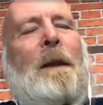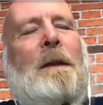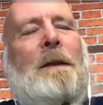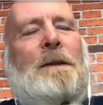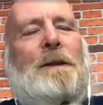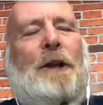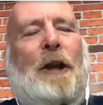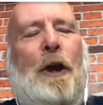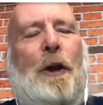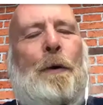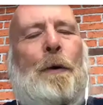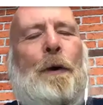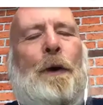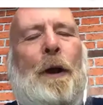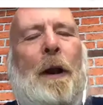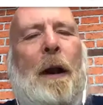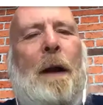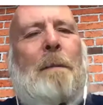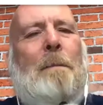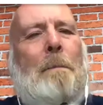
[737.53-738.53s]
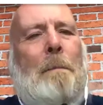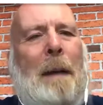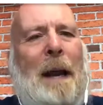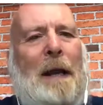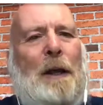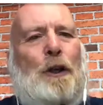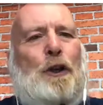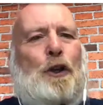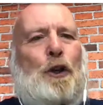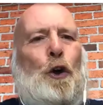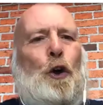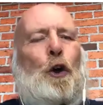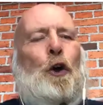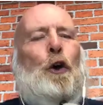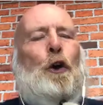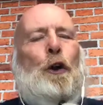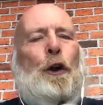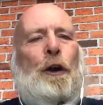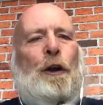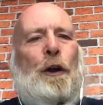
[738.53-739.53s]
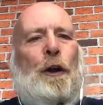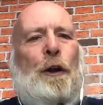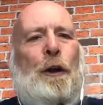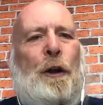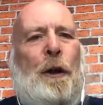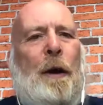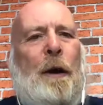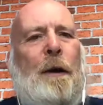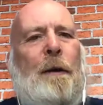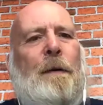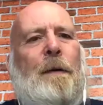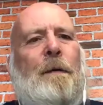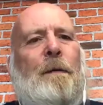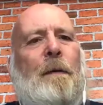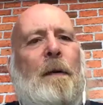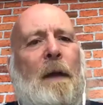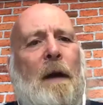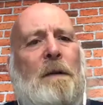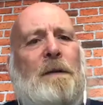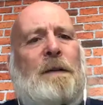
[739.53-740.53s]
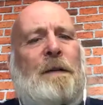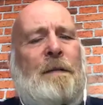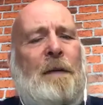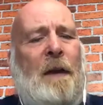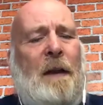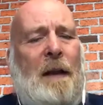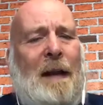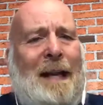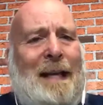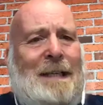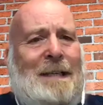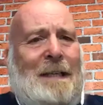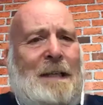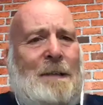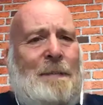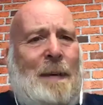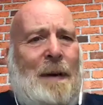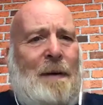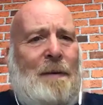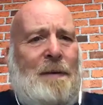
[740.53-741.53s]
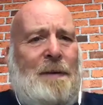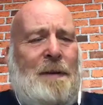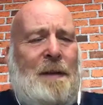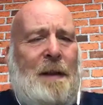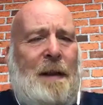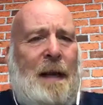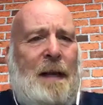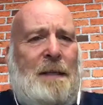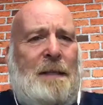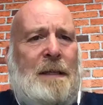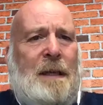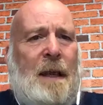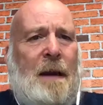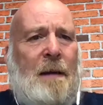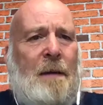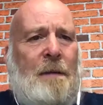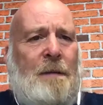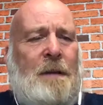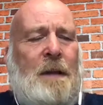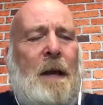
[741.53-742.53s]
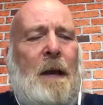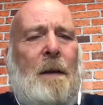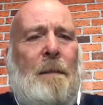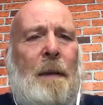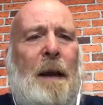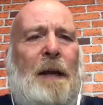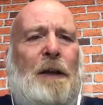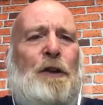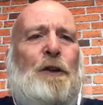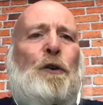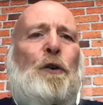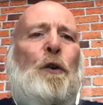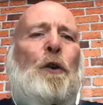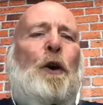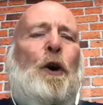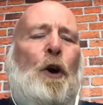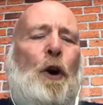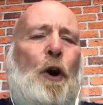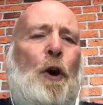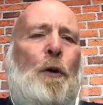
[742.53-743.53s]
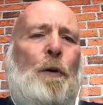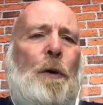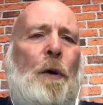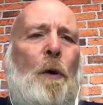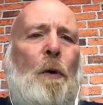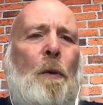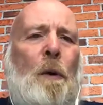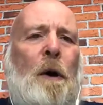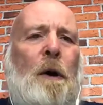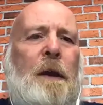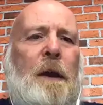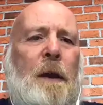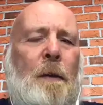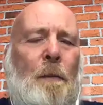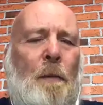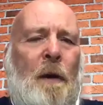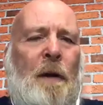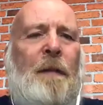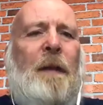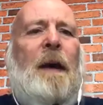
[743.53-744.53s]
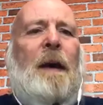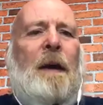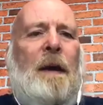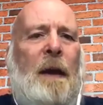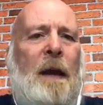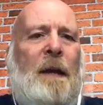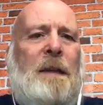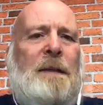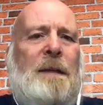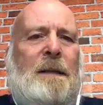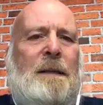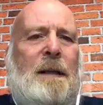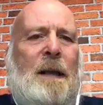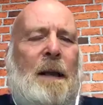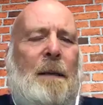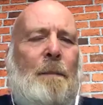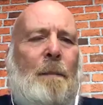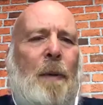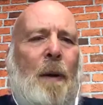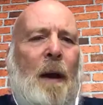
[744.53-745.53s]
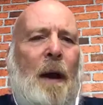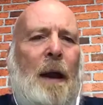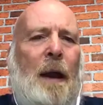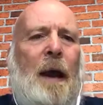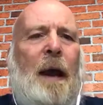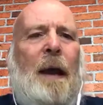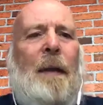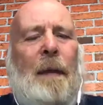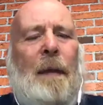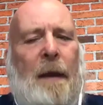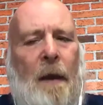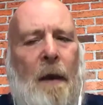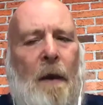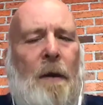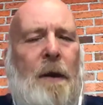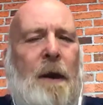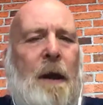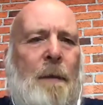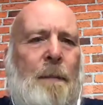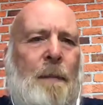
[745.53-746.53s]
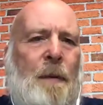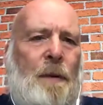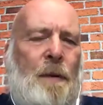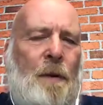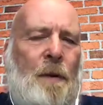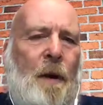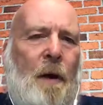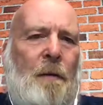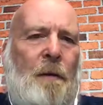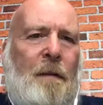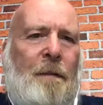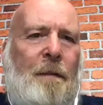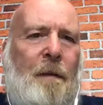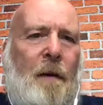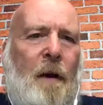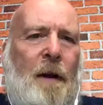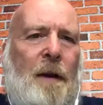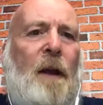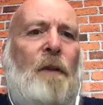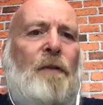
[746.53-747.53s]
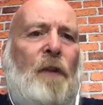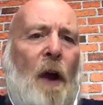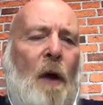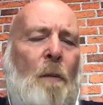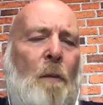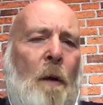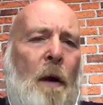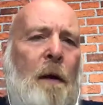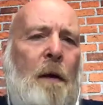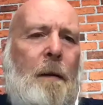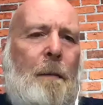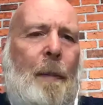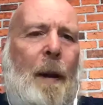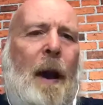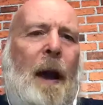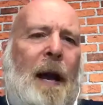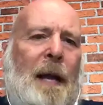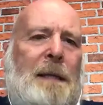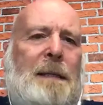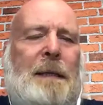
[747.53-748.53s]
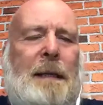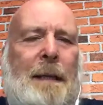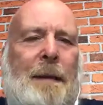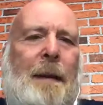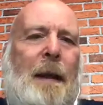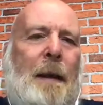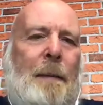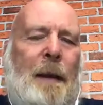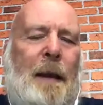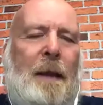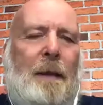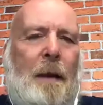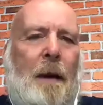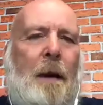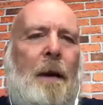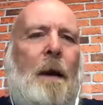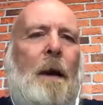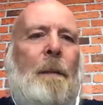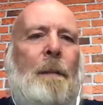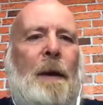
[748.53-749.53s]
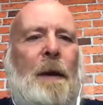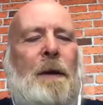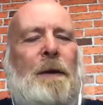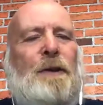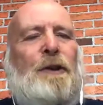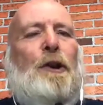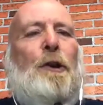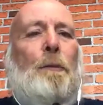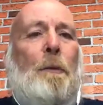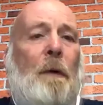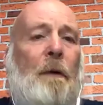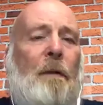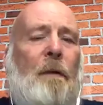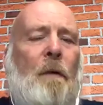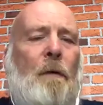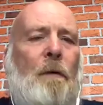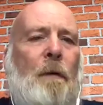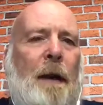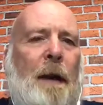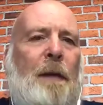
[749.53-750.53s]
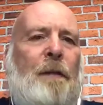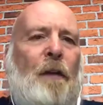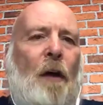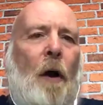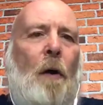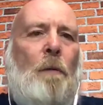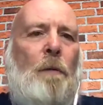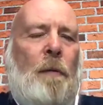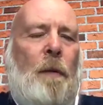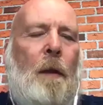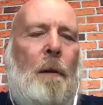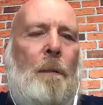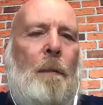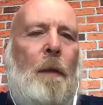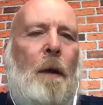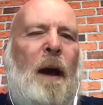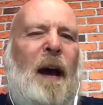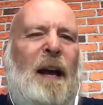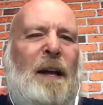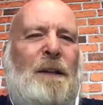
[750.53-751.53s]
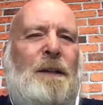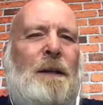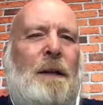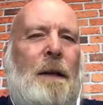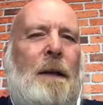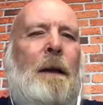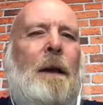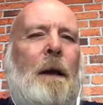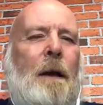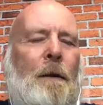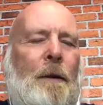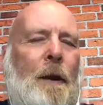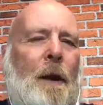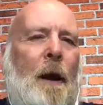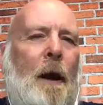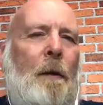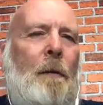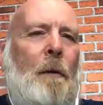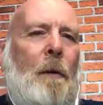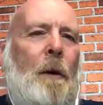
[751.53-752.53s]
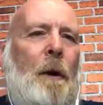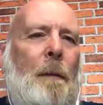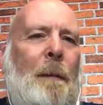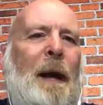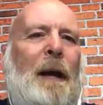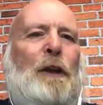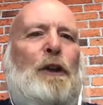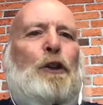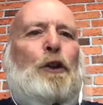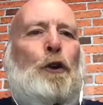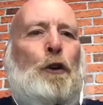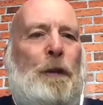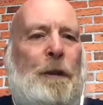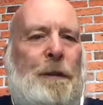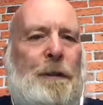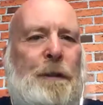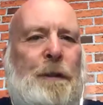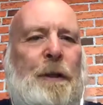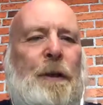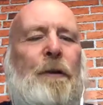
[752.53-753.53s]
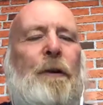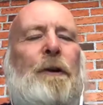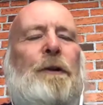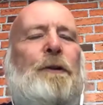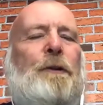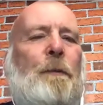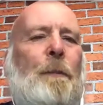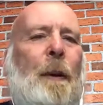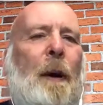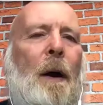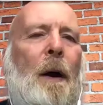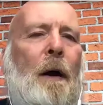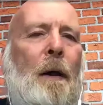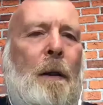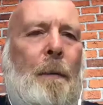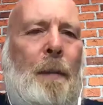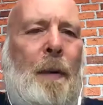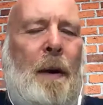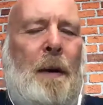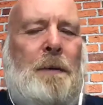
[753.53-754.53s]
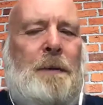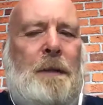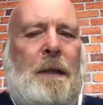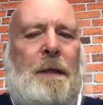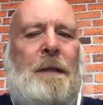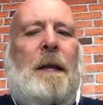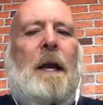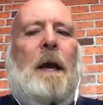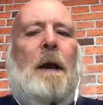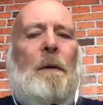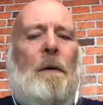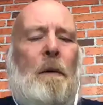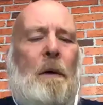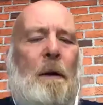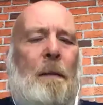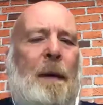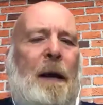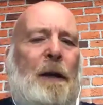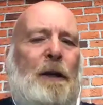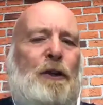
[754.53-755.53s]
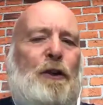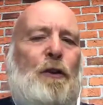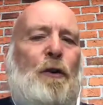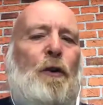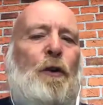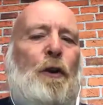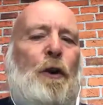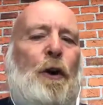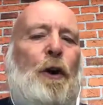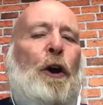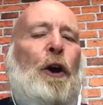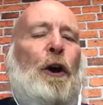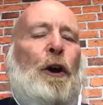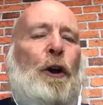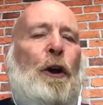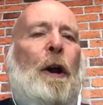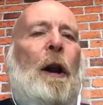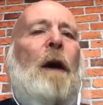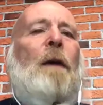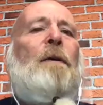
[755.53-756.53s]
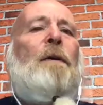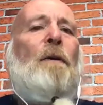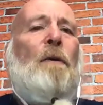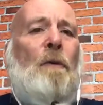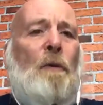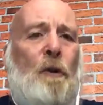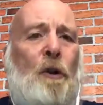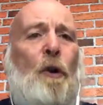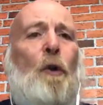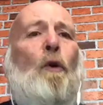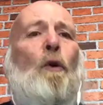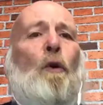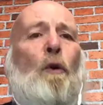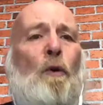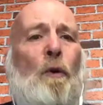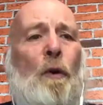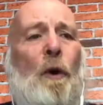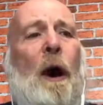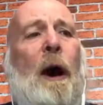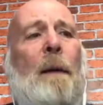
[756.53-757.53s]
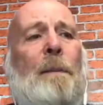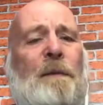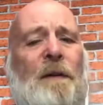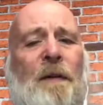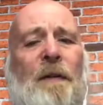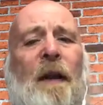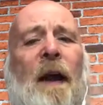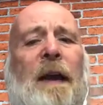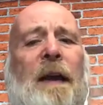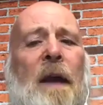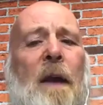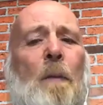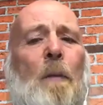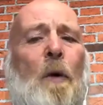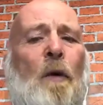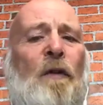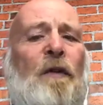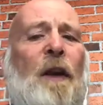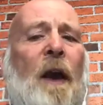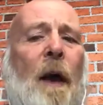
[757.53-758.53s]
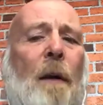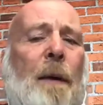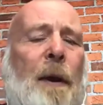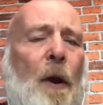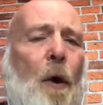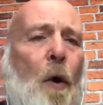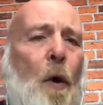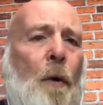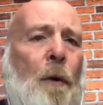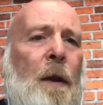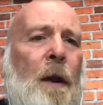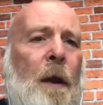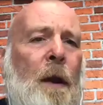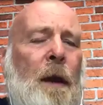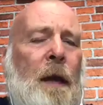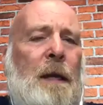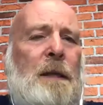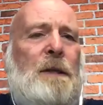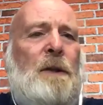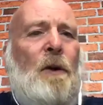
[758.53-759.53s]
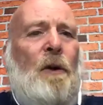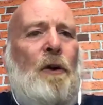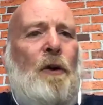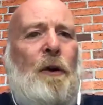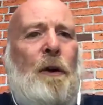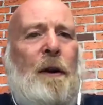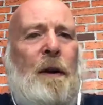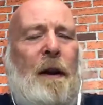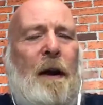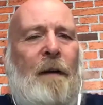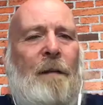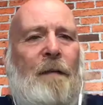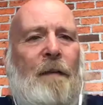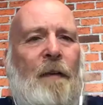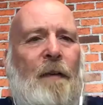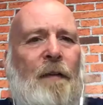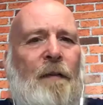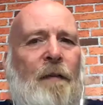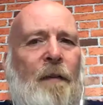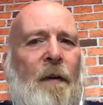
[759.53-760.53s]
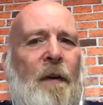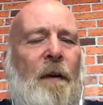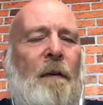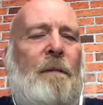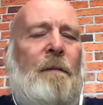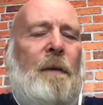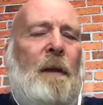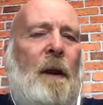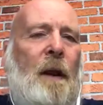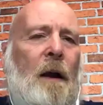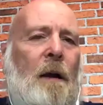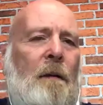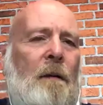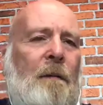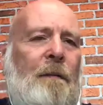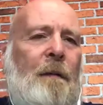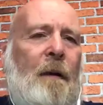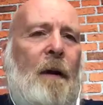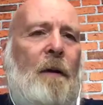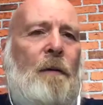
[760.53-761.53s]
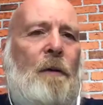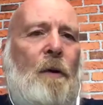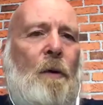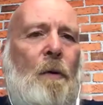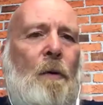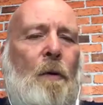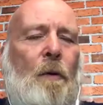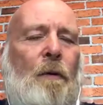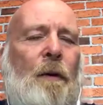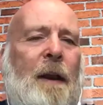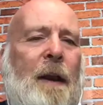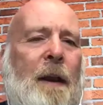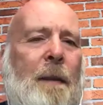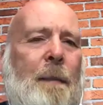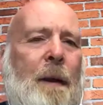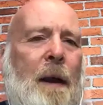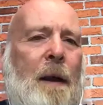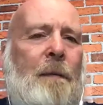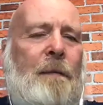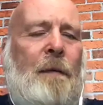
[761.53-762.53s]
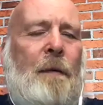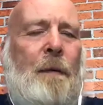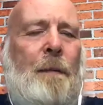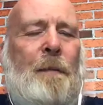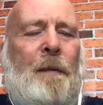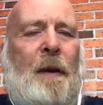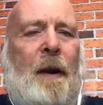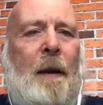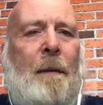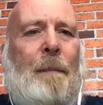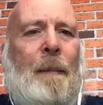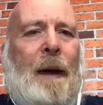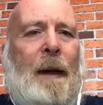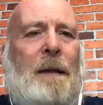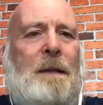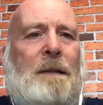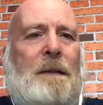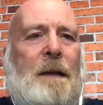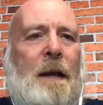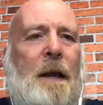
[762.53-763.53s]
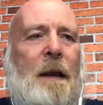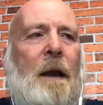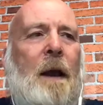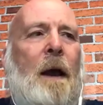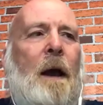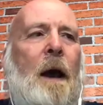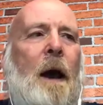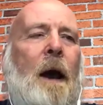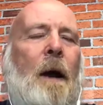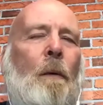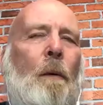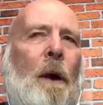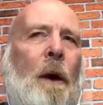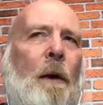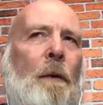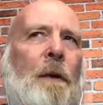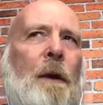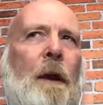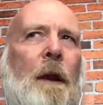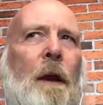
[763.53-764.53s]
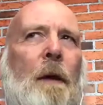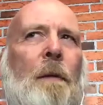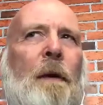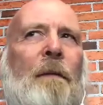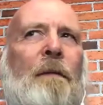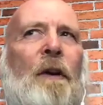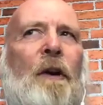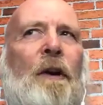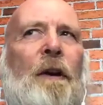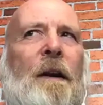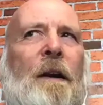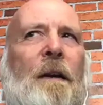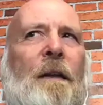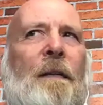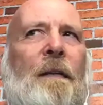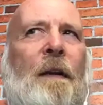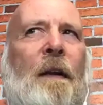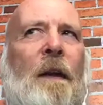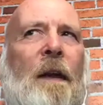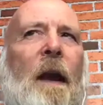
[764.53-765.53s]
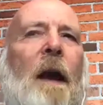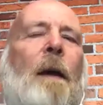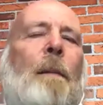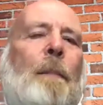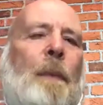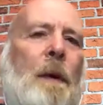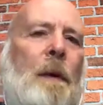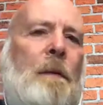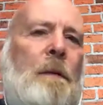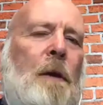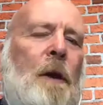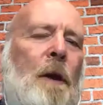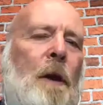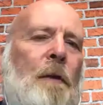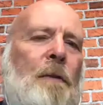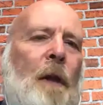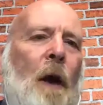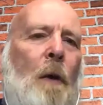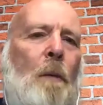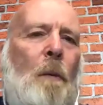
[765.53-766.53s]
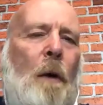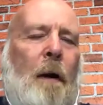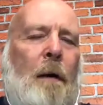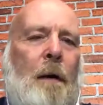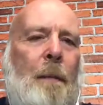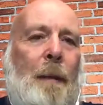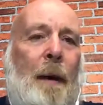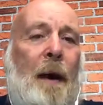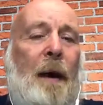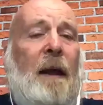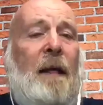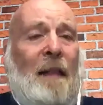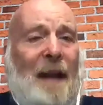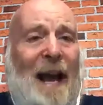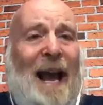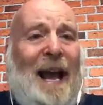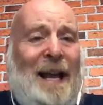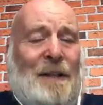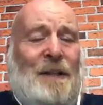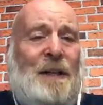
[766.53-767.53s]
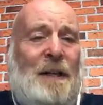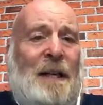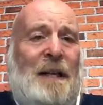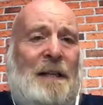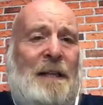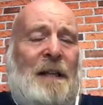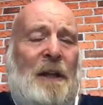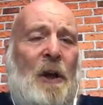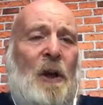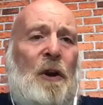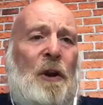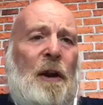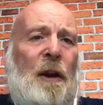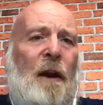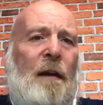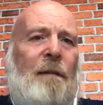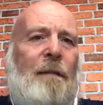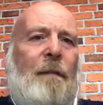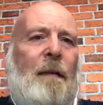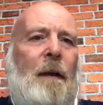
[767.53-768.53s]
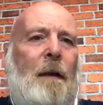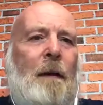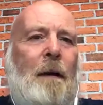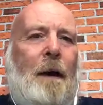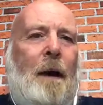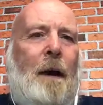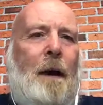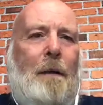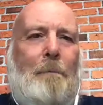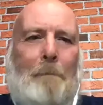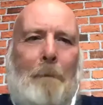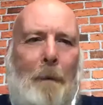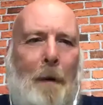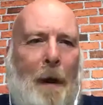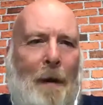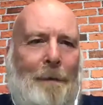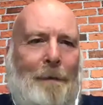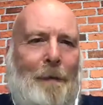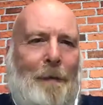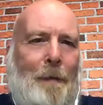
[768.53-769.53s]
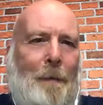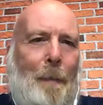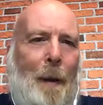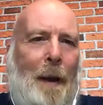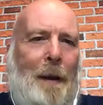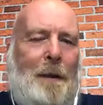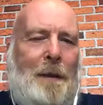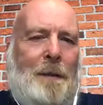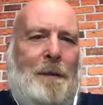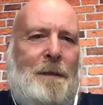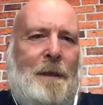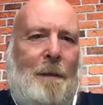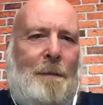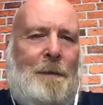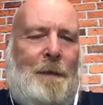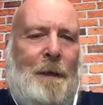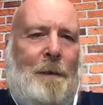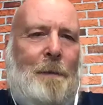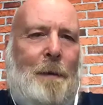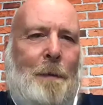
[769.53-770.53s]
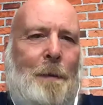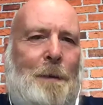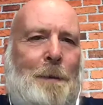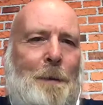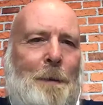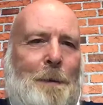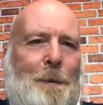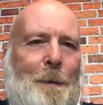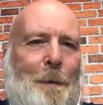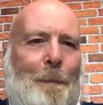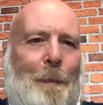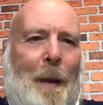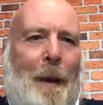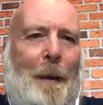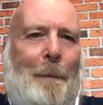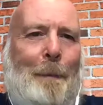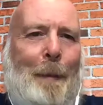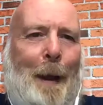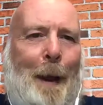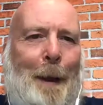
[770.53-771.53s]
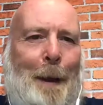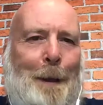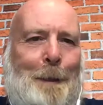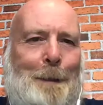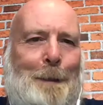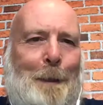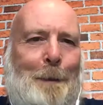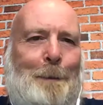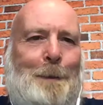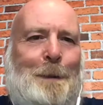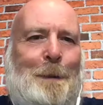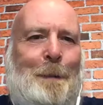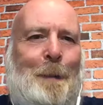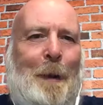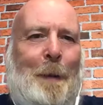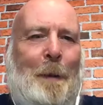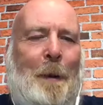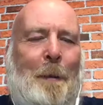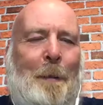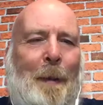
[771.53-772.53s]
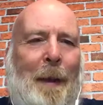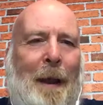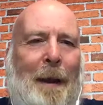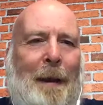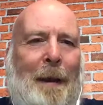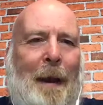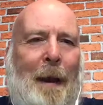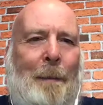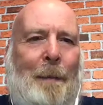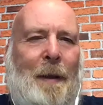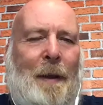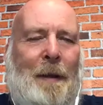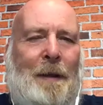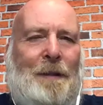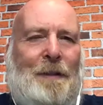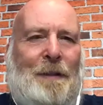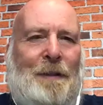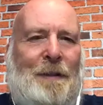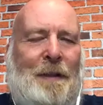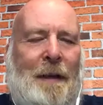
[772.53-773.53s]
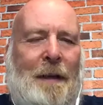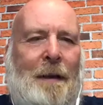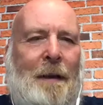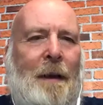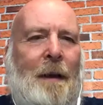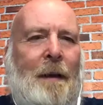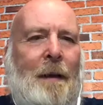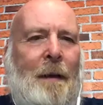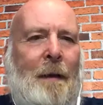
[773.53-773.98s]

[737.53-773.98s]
So make sure that those of you that are less experienced than ourselves, make sure that who you're working with is a team player and they are keeping you notified. And don't worry about hassling them either, because you would have already told them that actually, we want to make sure this is the crucial part of the process. We want to make sure that you're up to date in what's going on. It's not good enough just for a phone call or an email from them to come back and say, oh well, we haven't heard anything yet, but don't worry about it. That actually isn't good enough. Love to debate this subject when we talk about planning consultants and people that planning applications in.